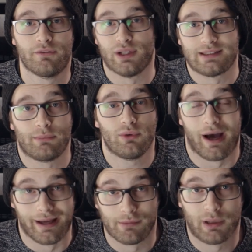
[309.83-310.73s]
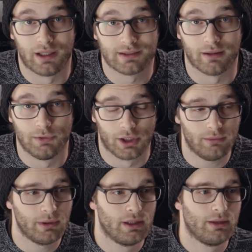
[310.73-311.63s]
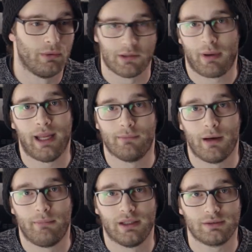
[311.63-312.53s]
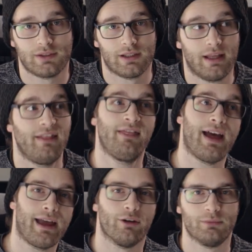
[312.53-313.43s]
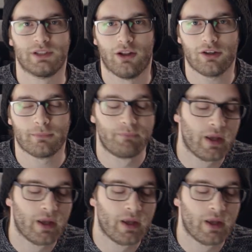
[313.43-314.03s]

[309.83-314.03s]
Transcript: For example, I had a part time job which paid my bills, that helps a lot.